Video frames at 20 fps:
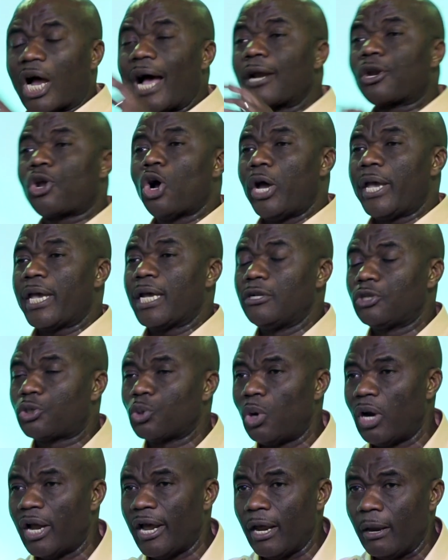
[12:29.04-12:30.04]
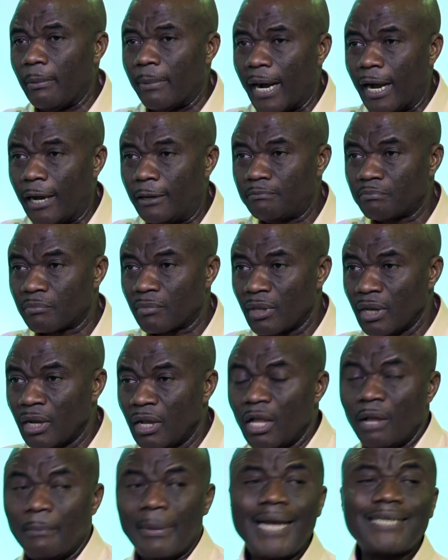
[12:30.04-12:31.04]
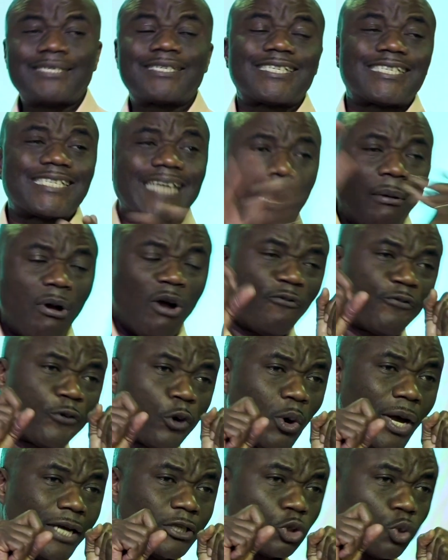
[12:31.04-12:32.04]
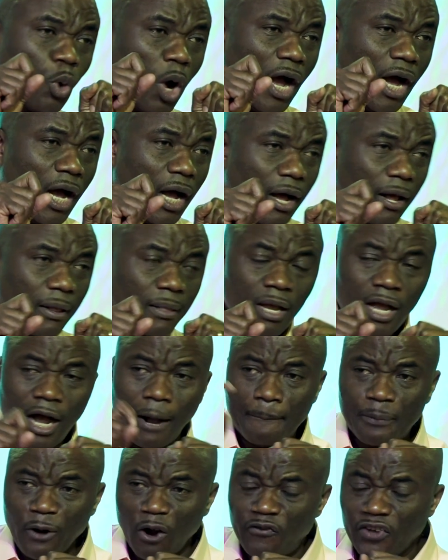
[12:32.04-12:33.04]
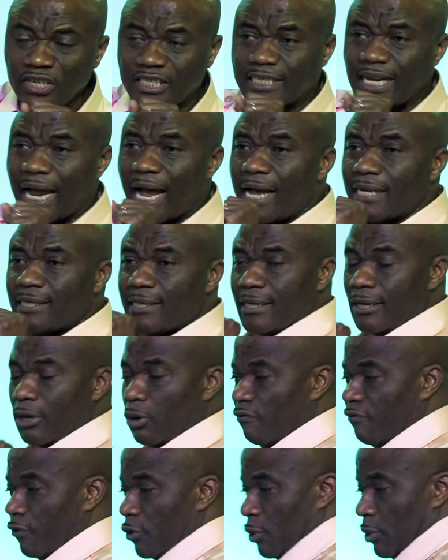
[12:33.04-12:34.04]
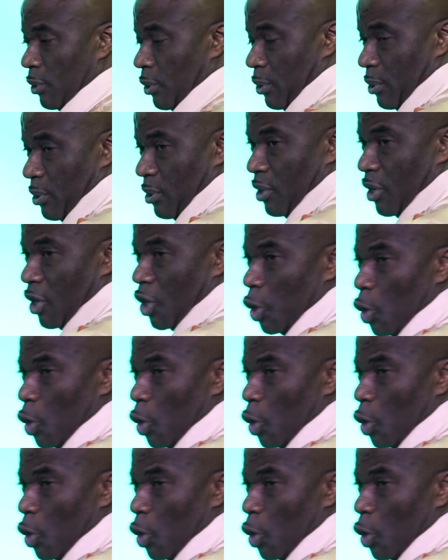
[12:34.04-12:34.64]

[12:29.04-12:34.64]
start going into labor. But some of you as well, I'm prophesizing over you.